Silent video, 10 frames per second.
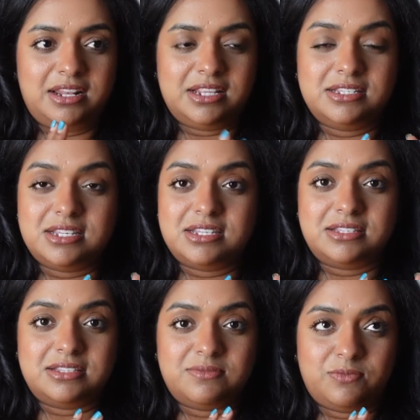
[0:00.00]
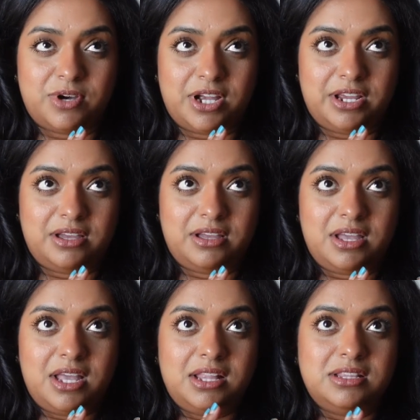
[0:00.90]
this is
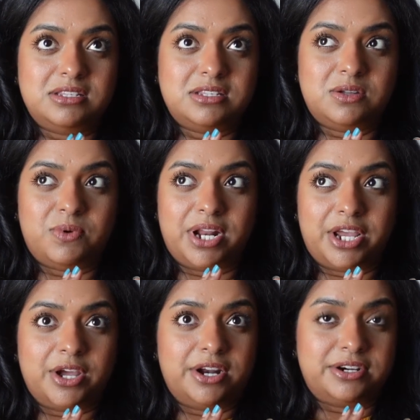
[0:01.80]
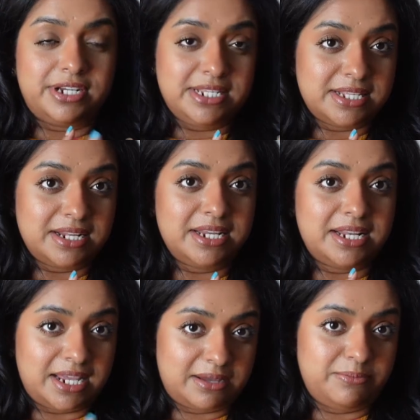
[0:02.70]
the one I got recently,
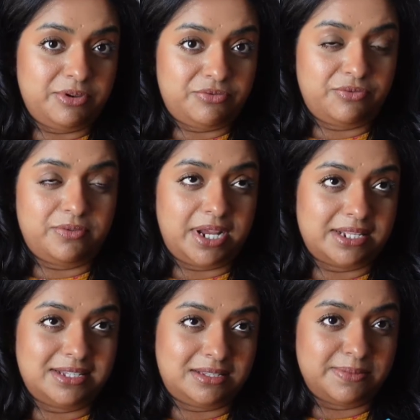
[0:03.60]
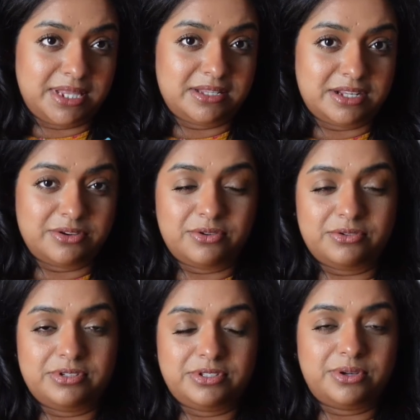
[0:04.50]
like 6 months ago
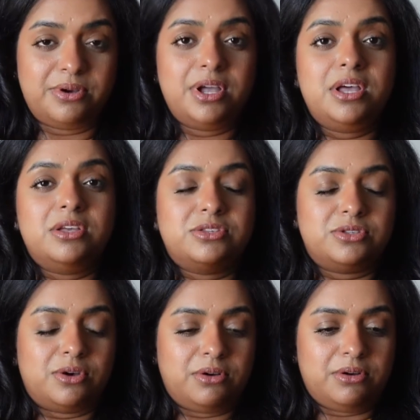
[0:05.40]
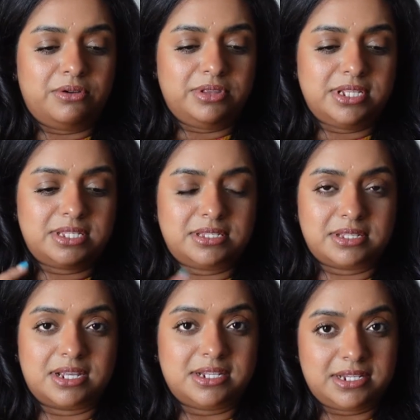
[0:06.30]
or so. So this
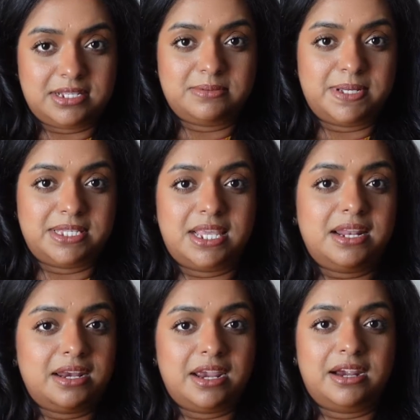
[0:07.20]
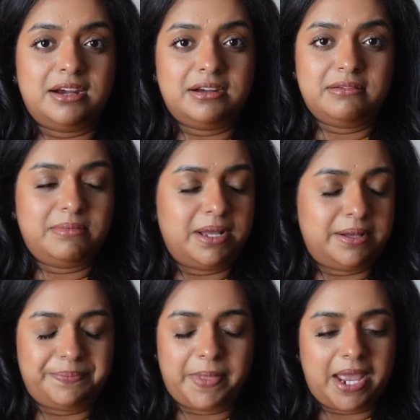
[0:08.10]
contains my skincare
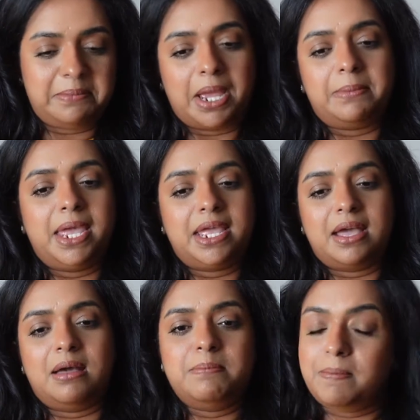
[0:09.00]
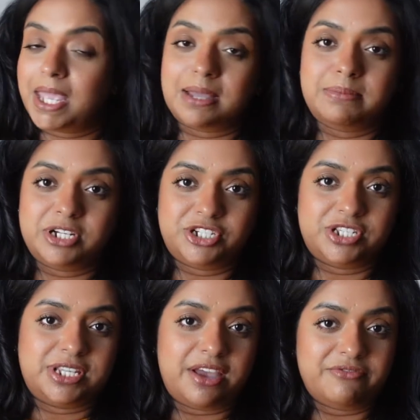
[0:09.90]
and my makeup
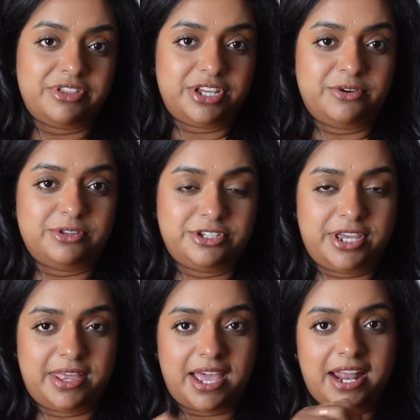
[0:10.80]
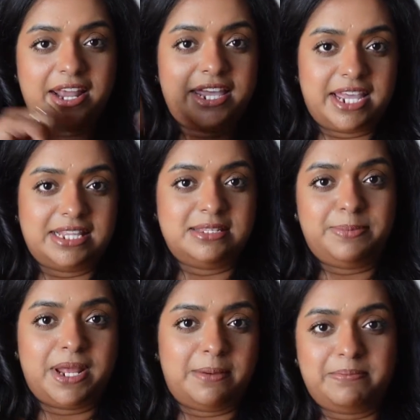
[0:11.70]
brushes, everything all together, and I can zip
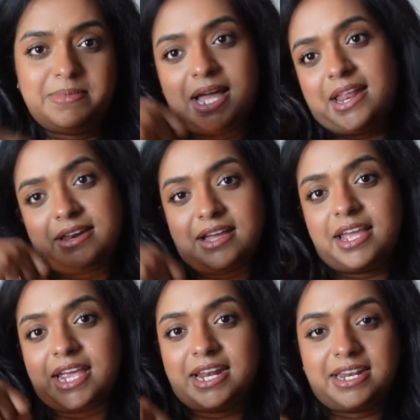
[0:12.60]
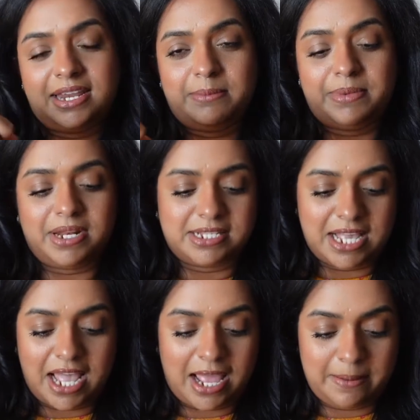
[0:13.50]
it up and I can keep it as a
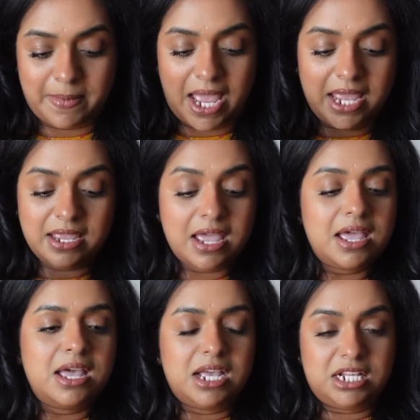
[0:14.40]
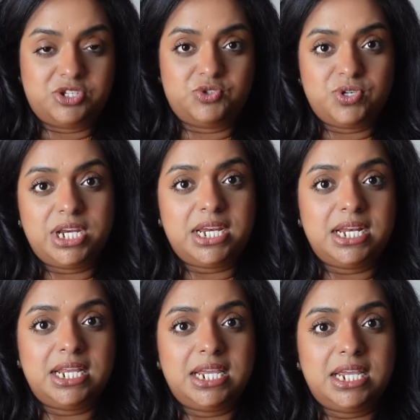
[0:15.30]
handbag. It's
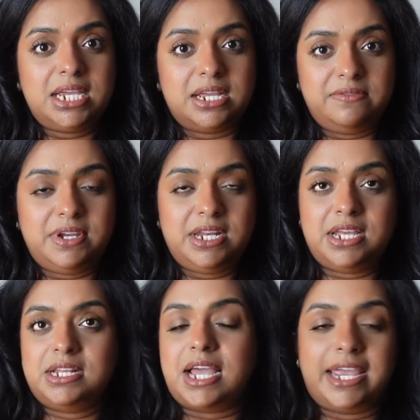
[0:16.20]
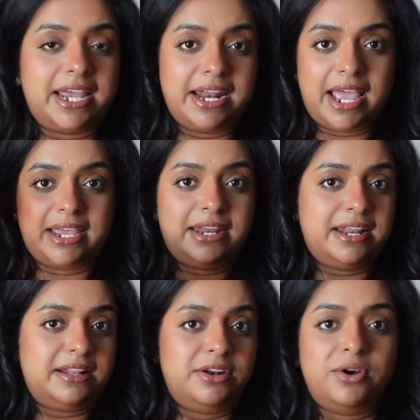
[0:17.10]
really convenient. I can hang it
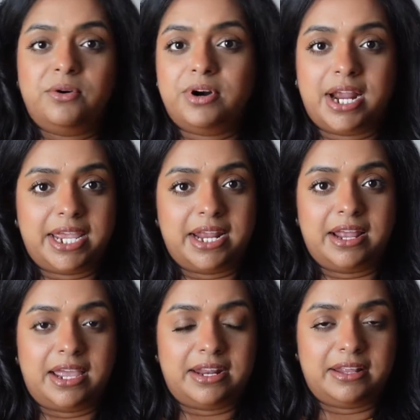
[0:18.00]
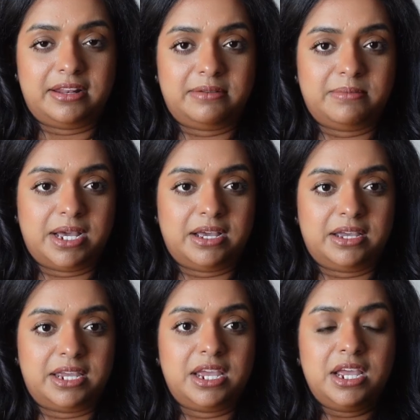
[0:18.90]
in the door, I can hang it in
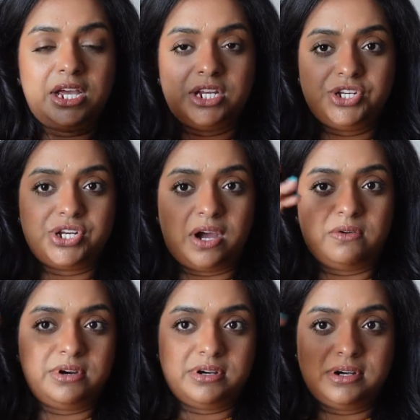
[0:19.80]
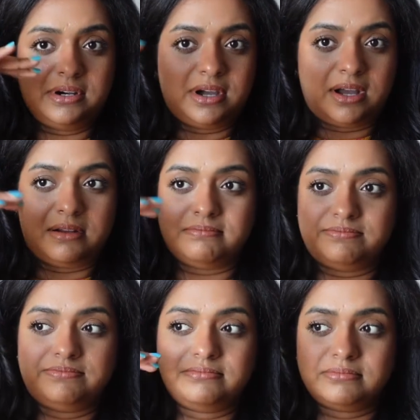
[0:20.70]
my shower
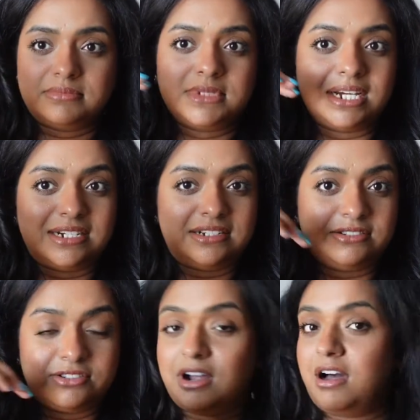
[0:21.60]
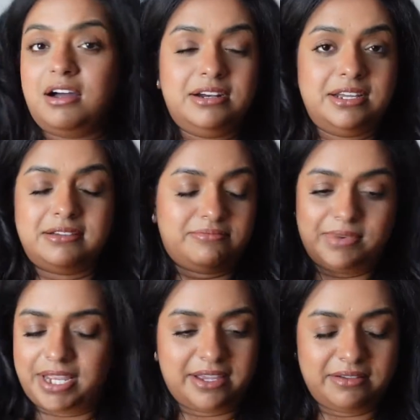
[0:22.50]
curtain rod,
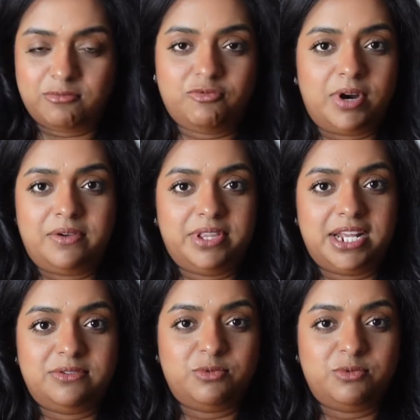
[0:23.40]
like whatever that